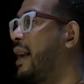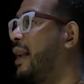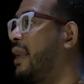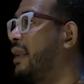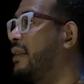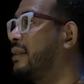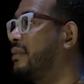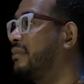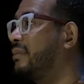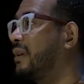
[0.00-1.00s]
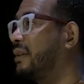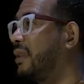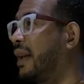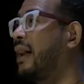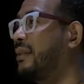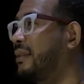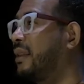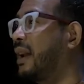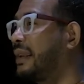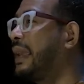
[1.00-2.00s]
And
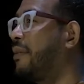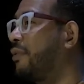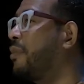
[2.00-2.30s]
that